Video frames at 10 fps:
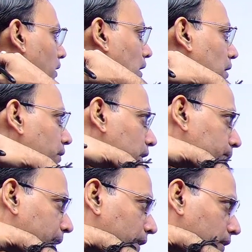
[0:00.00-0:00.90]
I will
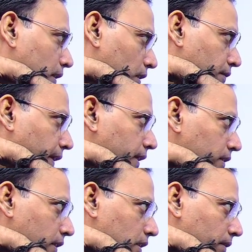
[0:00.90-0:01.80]
explain the
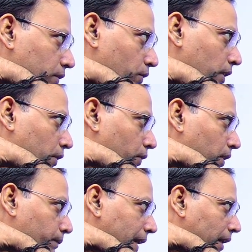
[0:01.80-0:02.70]
configuration as well, so that you
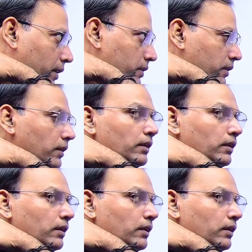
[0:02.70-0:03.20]
can practice.